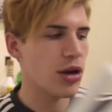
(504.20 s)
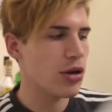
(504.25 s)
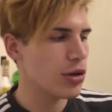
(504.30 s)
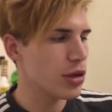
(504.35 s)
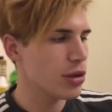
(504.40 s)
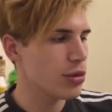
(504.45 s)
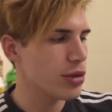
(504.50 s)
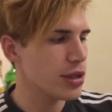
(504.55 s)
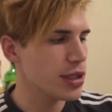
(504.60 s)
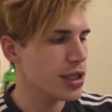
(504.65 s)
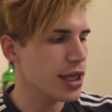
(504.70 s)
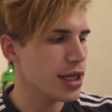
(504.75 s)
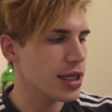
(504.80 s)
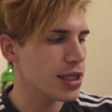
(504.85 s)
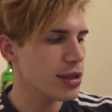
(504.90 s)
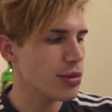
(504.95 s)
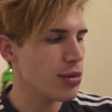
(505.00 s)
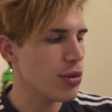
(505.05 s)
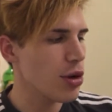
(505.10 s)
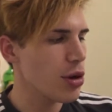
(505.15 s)
long it will take
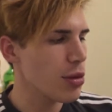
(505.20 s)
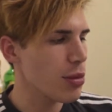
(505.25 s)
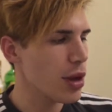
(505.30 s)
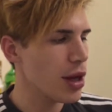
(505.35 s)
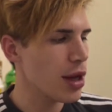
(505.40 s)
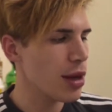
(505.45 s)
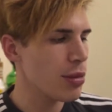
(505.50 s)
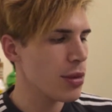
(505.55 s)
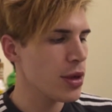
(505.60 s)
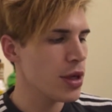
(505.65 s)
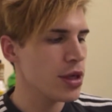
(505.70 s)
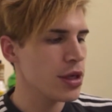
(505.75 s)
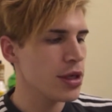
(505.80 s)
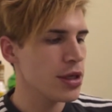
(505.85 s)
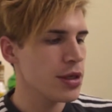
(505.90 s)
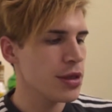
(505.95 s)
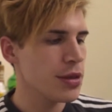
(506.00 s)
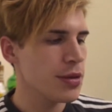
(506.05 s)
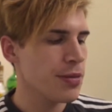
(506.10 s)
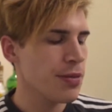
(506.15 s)
to warm up.
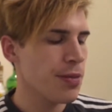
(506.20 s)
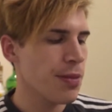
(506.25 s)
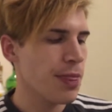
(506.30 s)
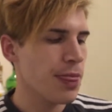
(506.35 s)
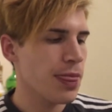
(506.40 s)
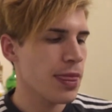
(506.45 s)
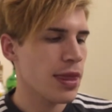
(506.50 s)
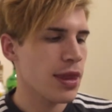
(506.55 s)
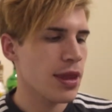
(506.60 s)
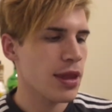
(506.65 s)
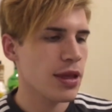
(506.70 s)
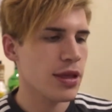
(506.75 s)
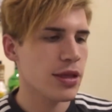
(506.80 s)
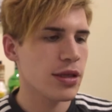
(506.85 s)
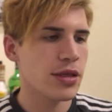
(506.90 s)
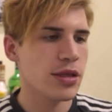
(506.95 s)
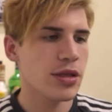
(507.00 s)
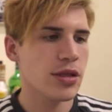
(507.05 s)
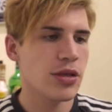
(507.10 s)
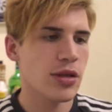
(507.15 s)

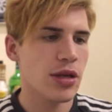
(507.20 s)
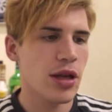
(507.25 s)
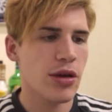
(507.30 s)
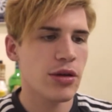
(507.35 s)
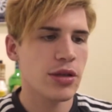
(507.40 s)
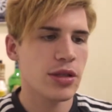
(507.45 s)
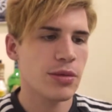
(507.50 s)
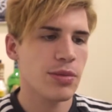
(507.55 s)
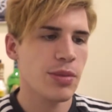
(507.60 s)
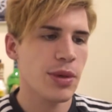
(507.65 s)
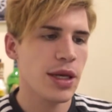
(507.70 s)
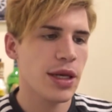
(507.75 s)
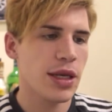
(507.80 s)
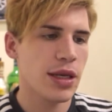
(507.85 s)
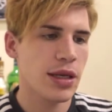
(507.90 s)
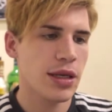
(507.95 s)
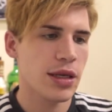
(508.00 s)
So now it's been